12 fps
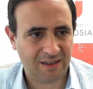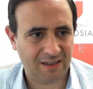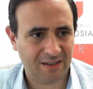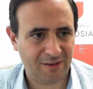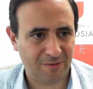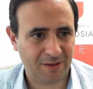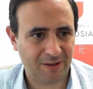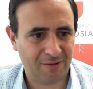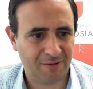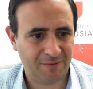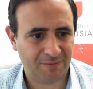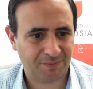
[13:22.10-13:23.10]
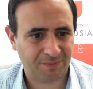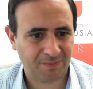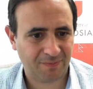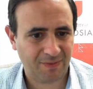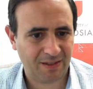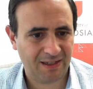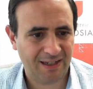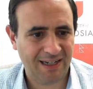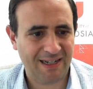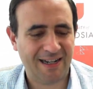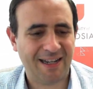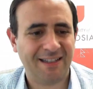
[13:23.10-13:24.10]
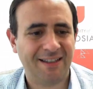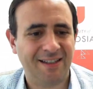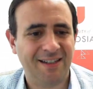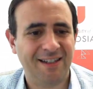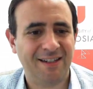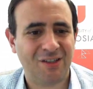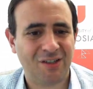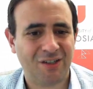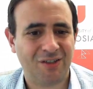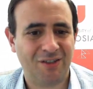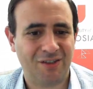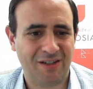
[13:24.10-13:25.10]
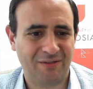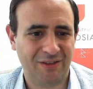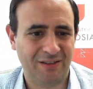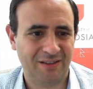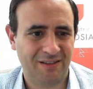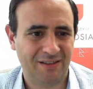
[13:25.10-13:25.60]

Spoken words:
Here we go. In 1967,